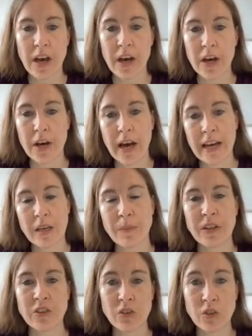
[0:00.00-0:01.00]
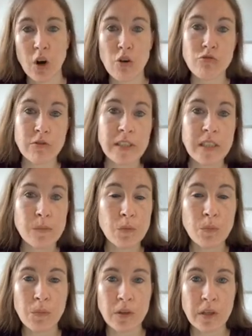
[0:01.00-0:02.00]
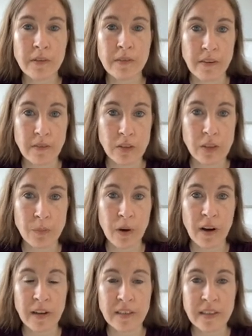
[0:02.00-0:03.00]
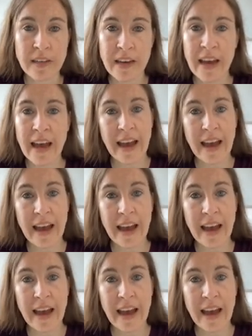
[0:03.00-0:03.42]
acupuncture has got a reasonable body of evidence behind it,